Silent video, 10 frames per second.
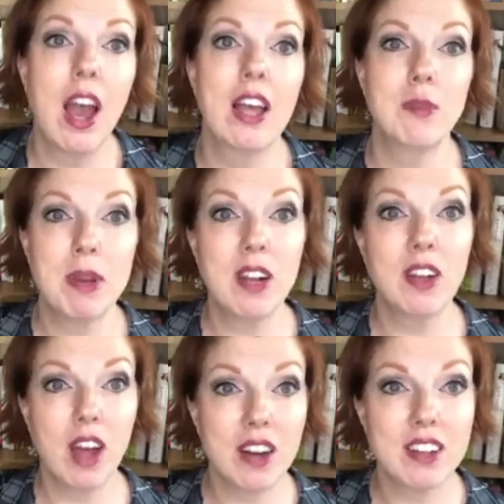I spend a
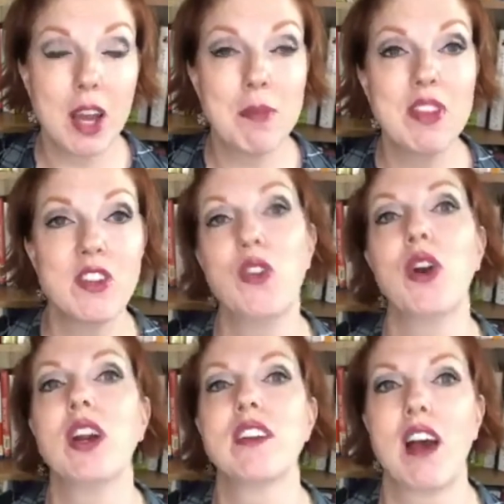lot of time in the
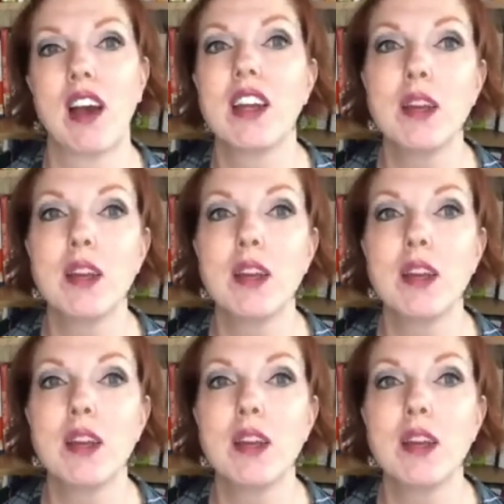store talking